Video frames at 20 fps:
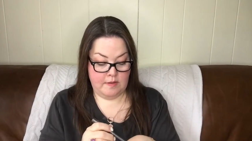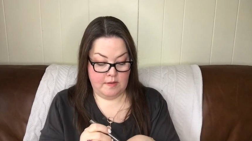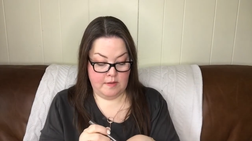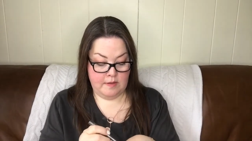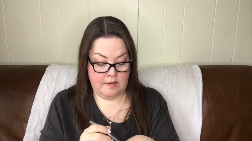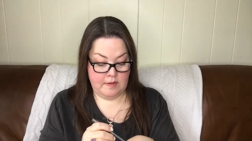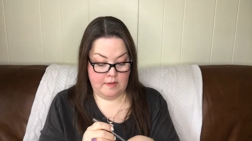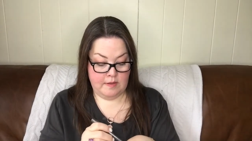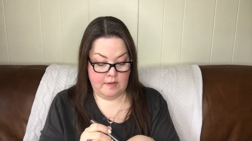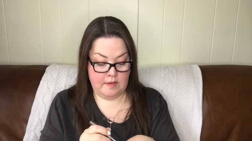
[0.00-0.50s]

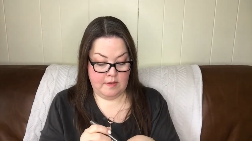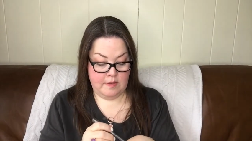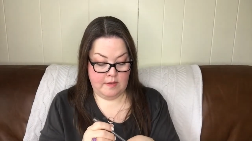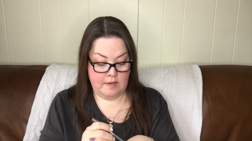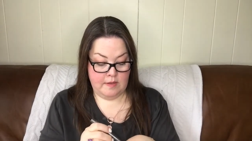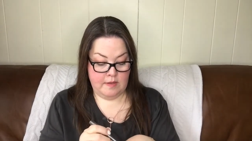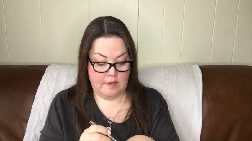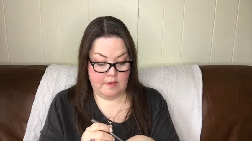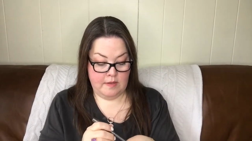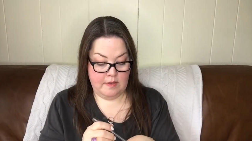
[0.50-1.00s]

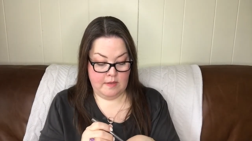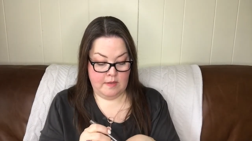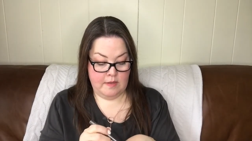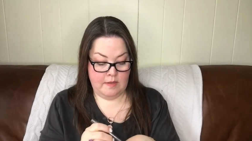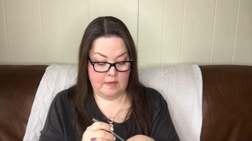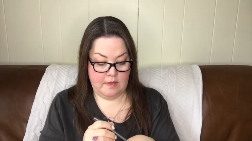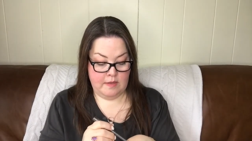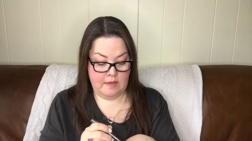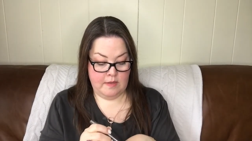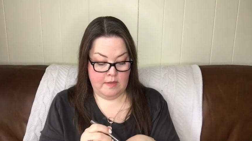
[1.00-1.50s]

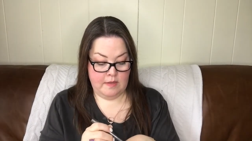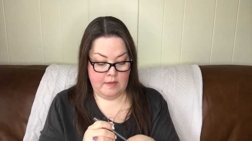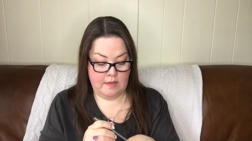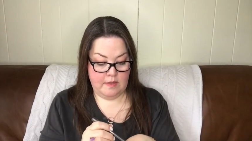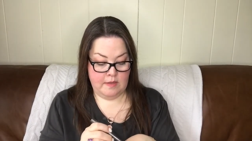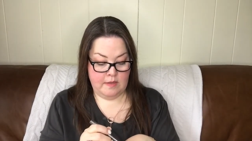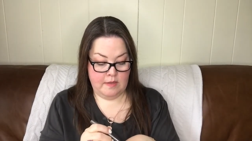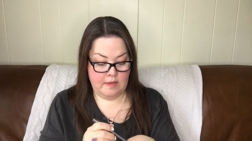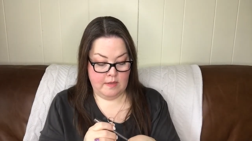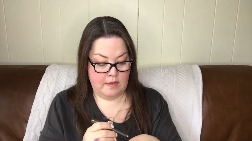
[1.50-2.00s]

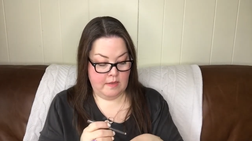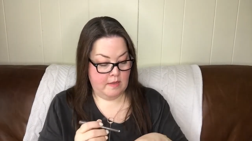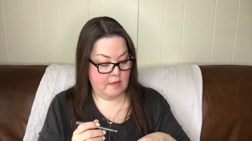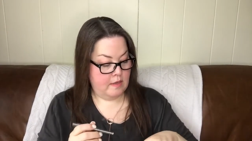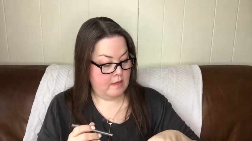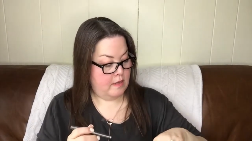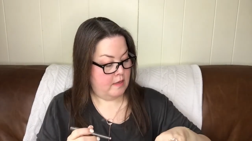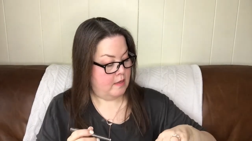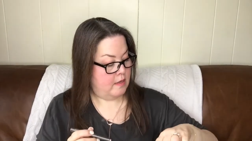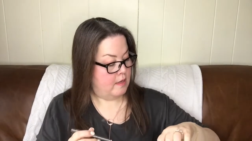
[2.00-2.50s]
Nothing is said.